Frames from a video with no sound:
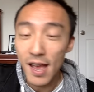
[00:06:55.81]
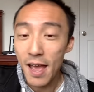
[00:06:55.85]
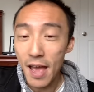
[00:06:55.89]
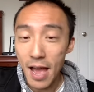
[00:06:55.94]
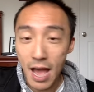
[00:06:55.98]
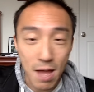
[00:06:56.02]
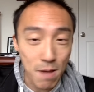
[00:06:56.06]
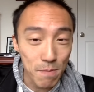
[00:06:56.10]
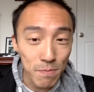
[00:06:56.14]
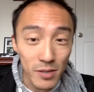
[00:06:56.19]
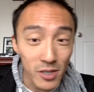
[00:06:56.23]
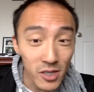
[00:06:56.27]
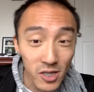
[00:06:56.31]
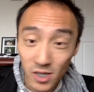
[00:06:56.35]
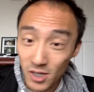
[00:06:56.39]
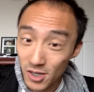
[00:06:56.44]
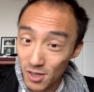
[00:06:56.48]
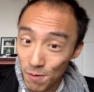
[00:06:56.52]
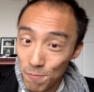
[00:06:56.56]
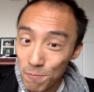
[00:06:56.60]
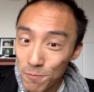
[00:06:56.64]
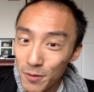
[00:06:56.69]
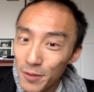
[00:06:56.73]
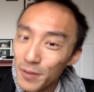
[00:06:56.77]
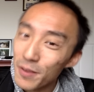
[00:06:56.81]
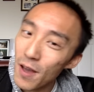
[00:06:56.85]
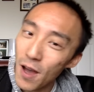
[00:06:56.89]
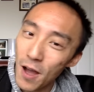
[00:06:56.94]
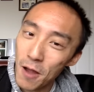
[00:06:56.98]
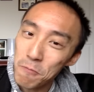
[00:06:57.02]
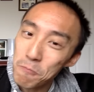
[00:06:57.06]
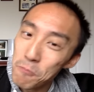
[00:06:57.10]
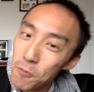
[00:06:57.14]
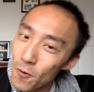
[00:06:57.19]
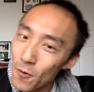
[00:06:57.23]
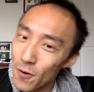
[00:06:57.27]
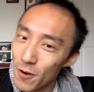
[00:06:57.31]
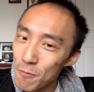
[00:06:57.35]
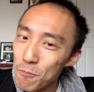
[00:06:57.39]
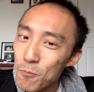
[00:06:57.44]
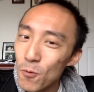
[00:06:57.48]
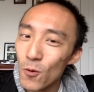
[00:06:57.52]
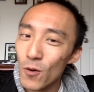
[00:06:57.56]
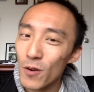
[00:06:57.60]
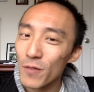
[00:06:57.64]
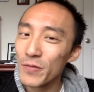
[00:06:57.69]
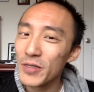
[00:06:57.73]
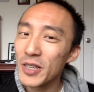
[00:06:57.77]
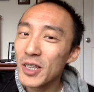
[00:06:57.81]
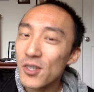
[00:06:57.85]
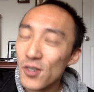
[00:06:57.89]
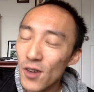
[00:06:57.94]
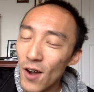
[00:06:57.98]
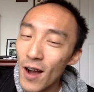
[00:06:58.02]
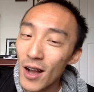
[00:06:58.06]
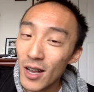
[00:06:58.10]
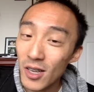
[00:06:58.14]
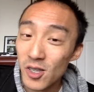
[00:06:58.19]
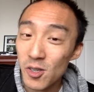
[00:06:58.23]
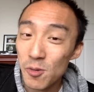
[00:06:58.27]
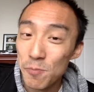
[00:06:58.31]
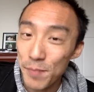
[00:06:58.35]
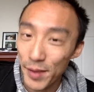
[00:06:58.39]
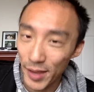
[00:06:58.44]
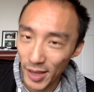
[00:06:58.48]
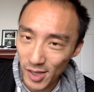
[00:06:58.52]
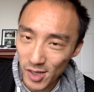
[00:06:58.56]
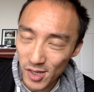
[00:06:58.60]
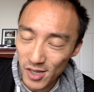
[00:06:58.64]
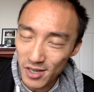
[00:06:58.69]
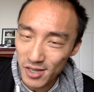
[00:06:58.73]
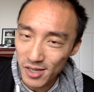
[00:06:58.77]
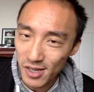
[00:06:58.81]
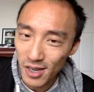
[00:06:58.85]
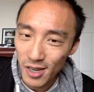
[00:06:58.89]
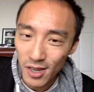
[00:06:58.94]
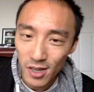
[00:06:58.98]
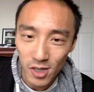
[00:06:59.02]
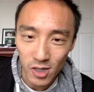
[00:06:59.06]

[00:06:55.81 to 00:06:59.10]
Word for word: I've been stumbling on more and more of these awesome matches.